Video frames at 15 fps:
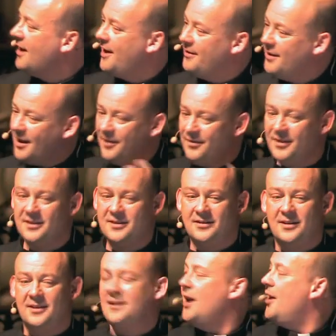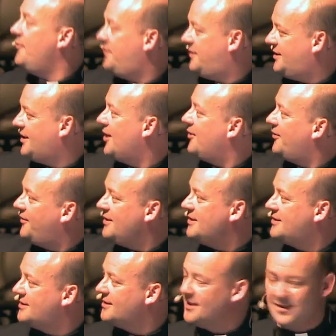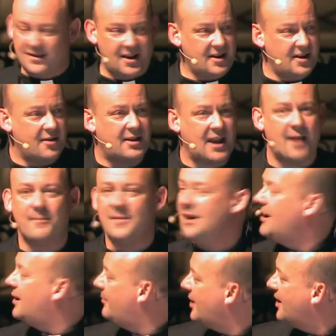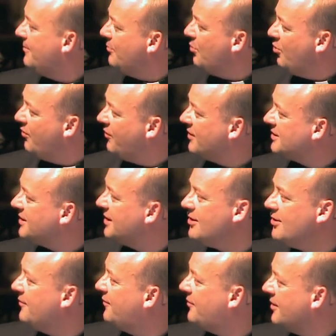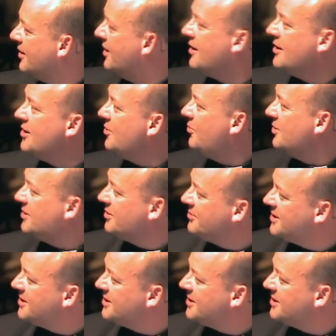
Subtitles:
And the love stuff is, you know, can be a little bit amorphous. I don't know if you want to